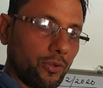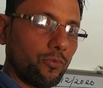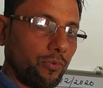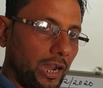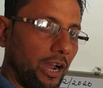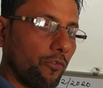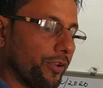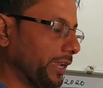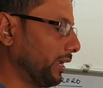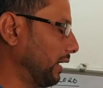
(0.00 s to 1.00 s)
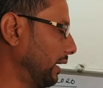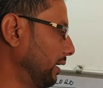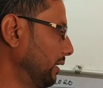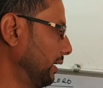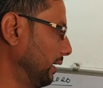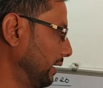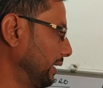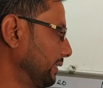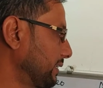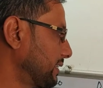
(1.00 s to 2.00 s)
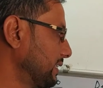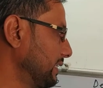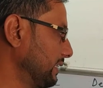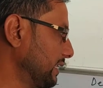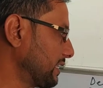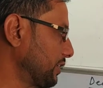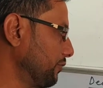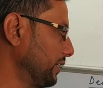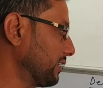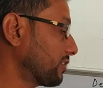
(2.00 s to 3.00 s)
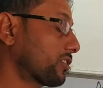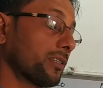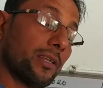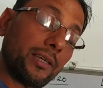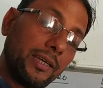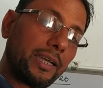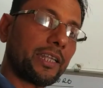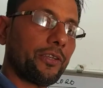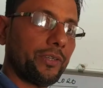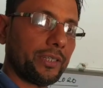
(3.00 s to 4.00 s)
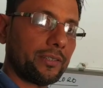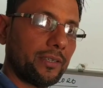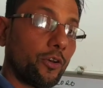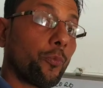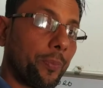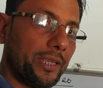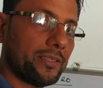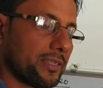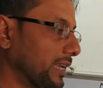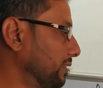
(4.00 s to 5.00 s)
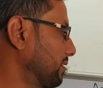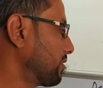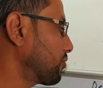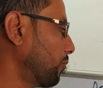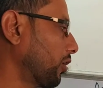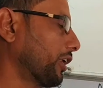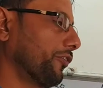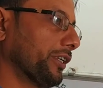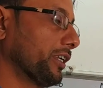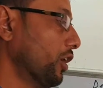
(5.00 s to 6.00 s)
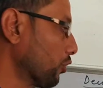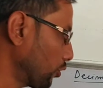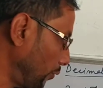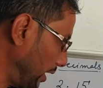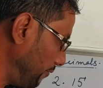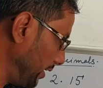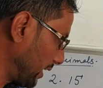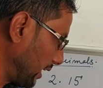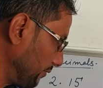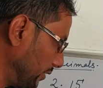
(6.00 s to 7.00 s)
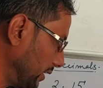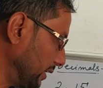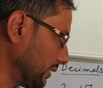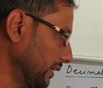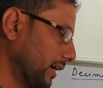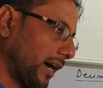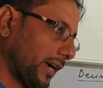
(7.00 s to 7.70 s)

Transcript: For how we, this unit is greater unit, rupees, and this is smaller unit. So when we convert a